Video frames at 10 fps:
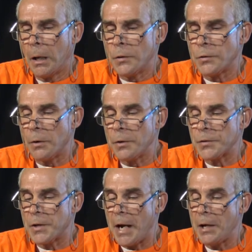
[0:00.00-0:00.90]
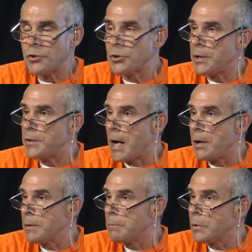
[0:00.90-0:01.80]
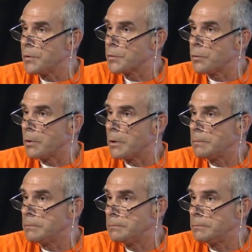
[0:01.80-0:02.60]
So this guy is shut down in Burt's Corner.